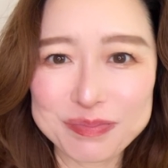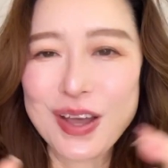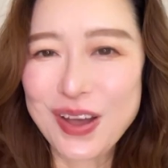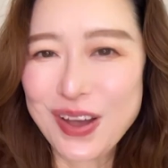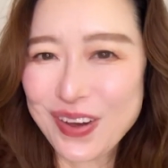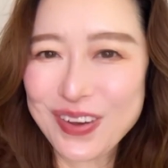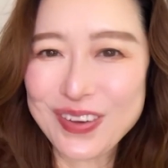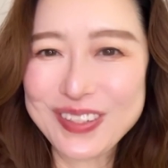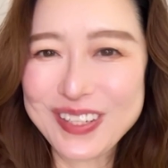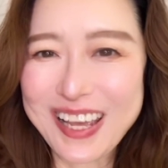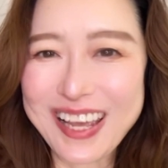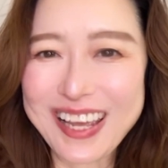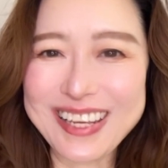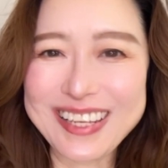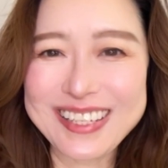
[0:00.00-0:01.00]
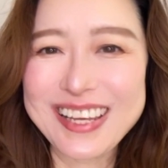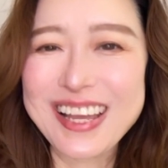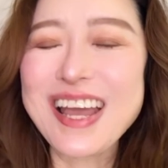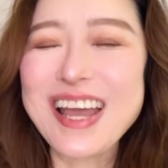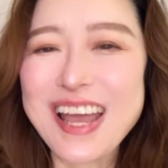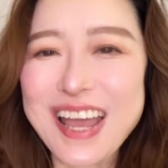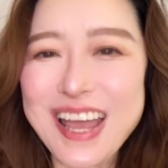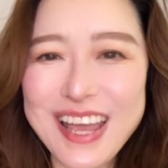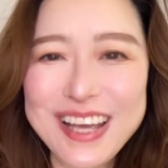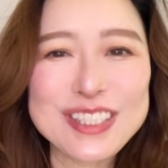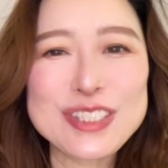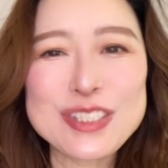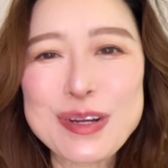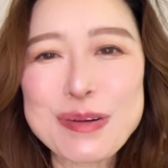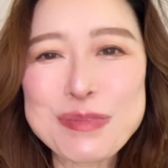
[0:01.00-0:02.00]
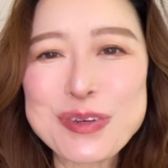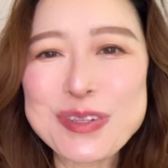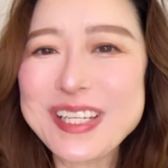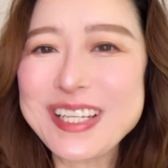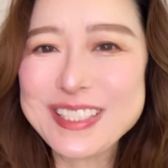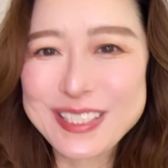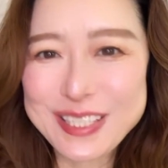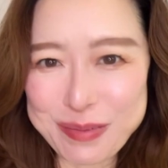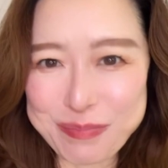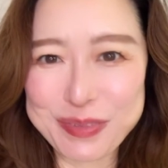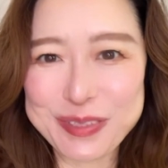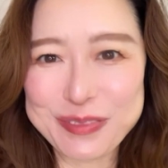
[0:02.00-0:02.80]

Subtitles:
Okay, extra bonus tip.